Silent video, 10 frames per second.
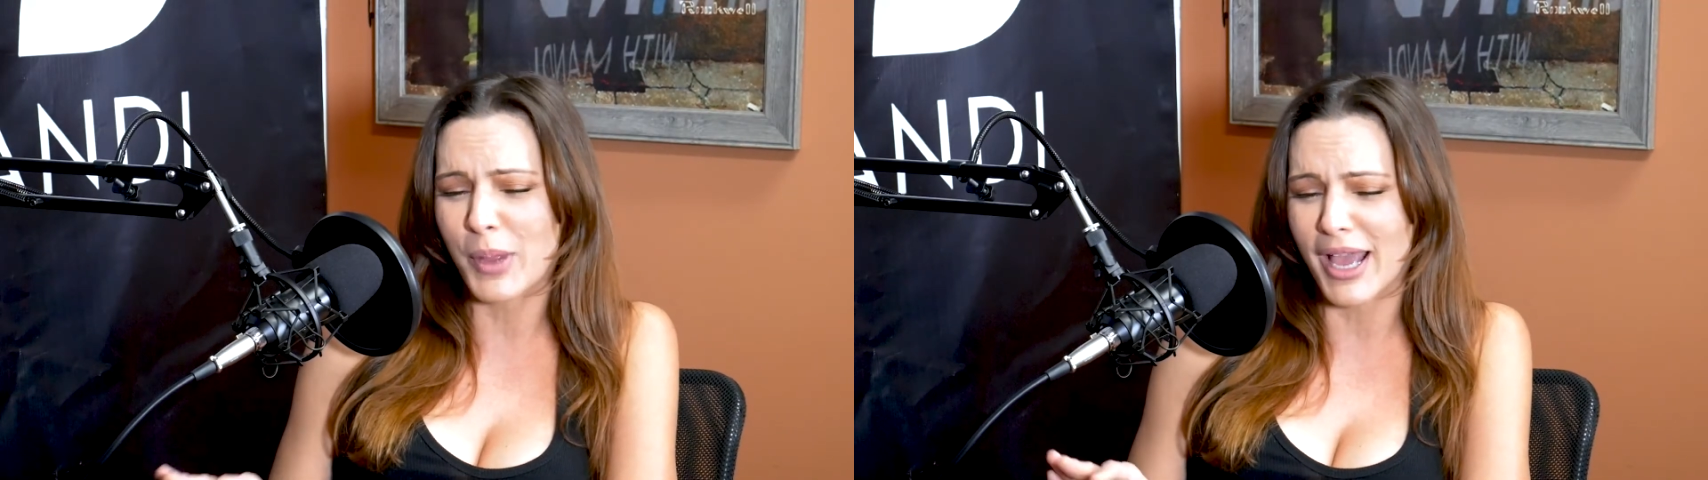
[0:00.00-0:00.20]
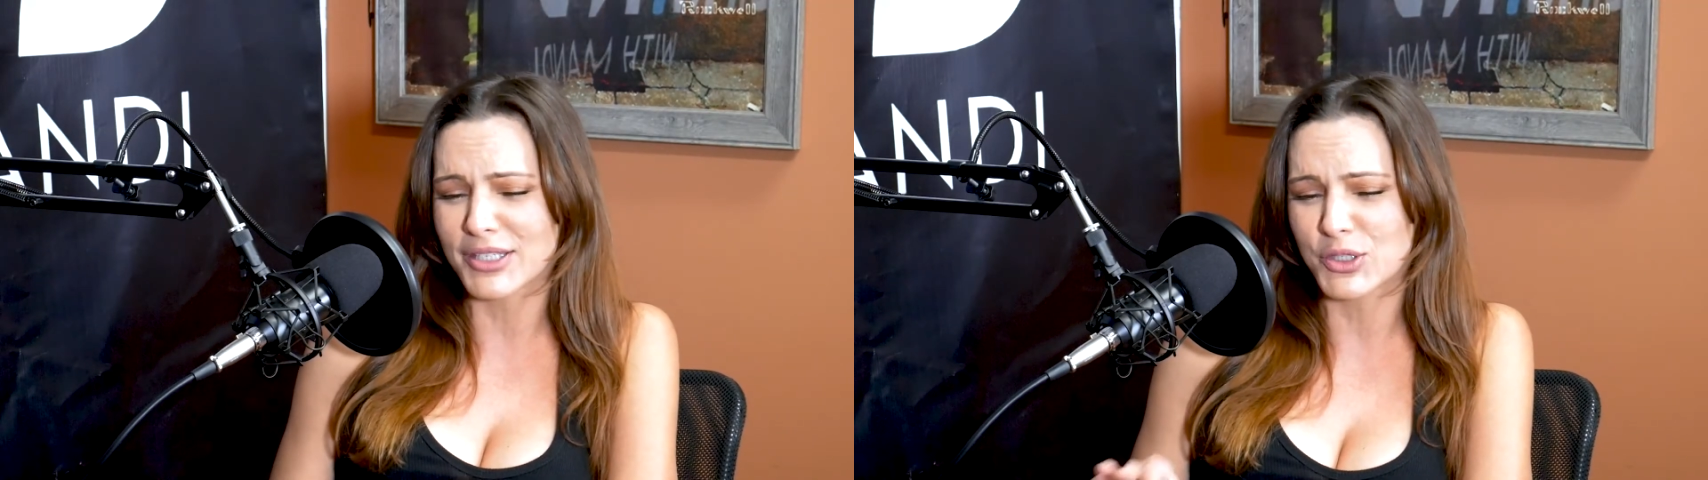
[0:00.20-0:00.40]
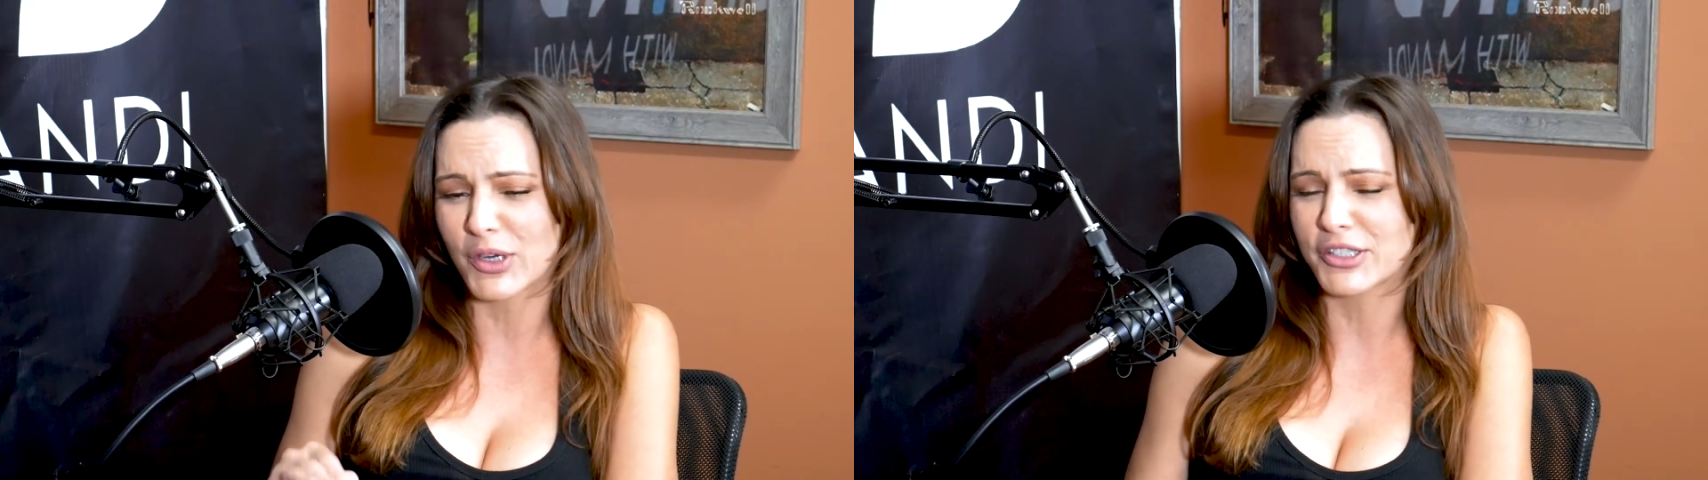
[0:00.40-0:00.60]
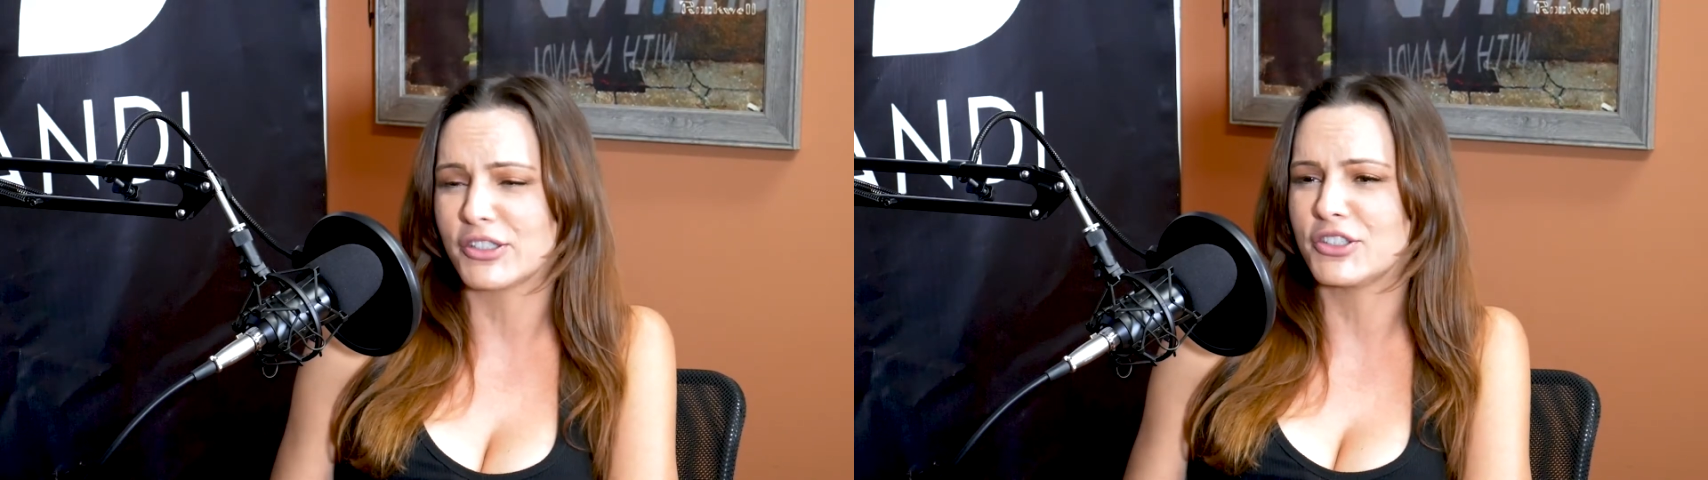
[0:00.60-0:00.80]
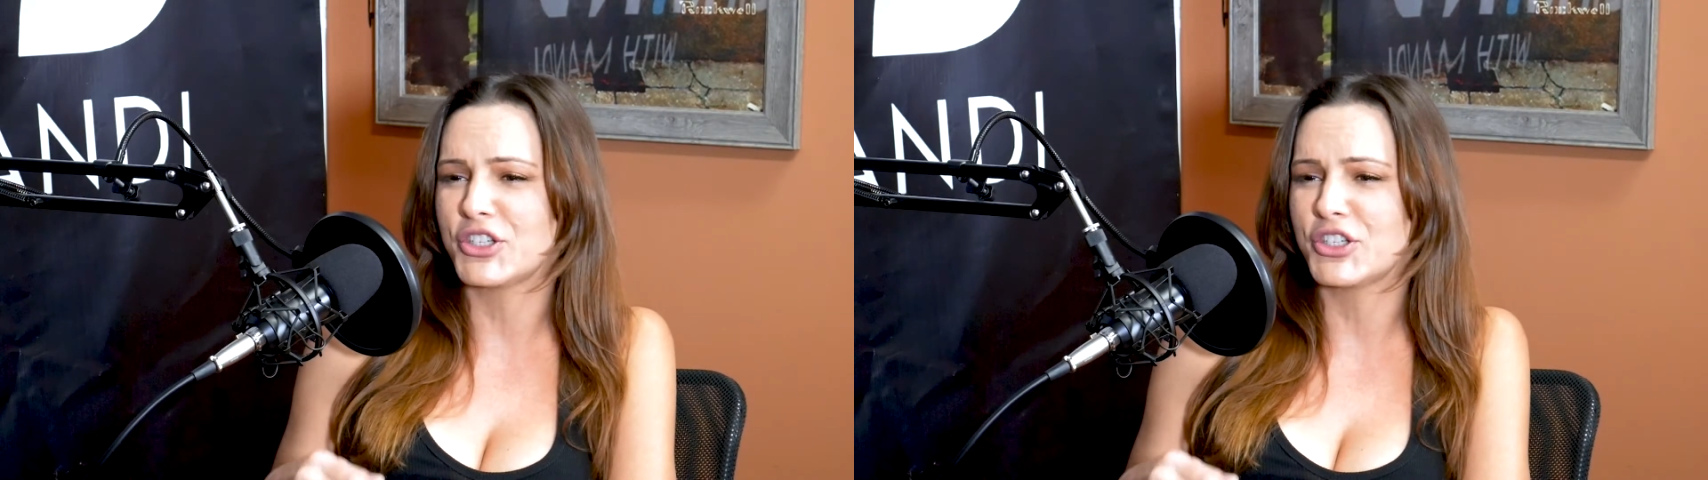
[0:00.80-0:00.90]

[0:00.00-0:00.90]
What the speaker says: ass director,